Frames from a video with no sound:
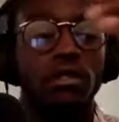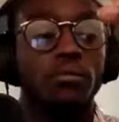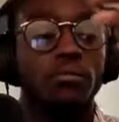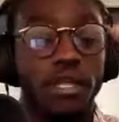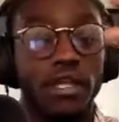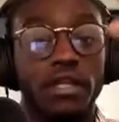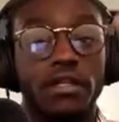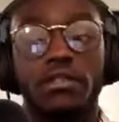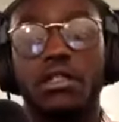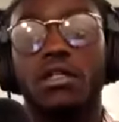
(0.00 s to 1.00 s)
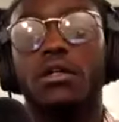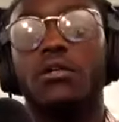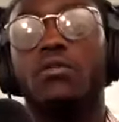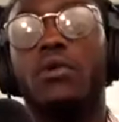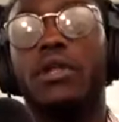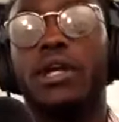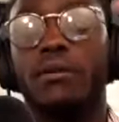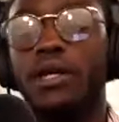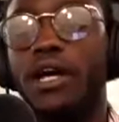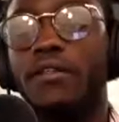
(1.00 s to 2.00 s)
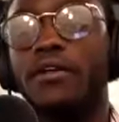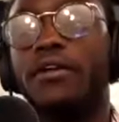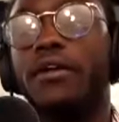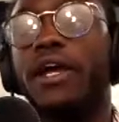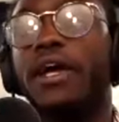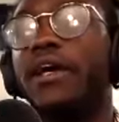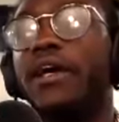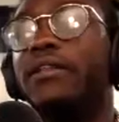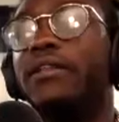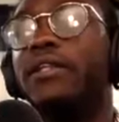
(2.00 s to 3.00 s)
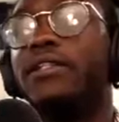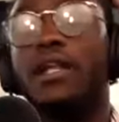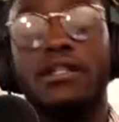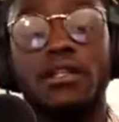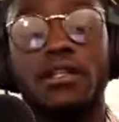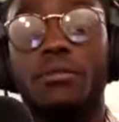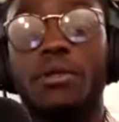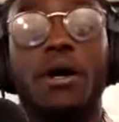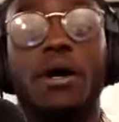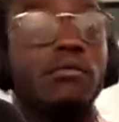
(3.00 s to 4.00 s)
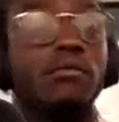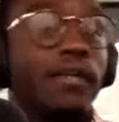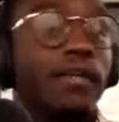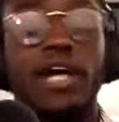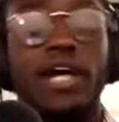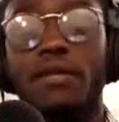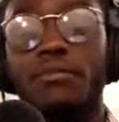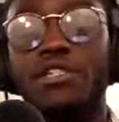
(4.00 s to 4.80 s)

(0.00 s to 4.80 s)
meeting where they come together and they tell us a little bit about how the economy is